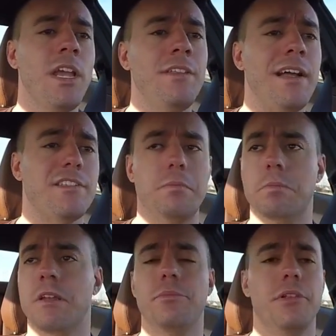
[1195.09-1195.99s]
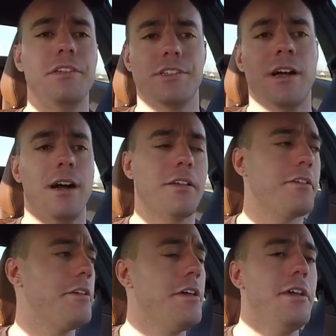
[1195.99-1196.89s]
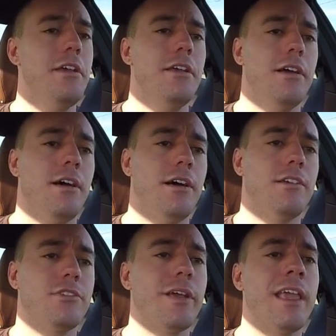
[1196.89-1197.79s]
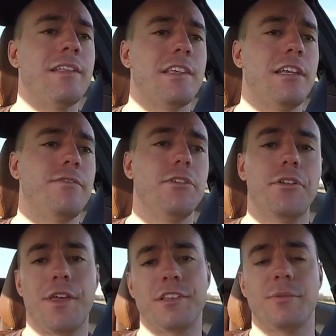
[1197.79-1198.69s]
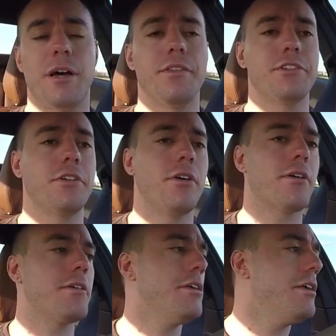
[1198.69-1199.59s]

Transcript: and that's completely stock. So I can't say enough good things about this car.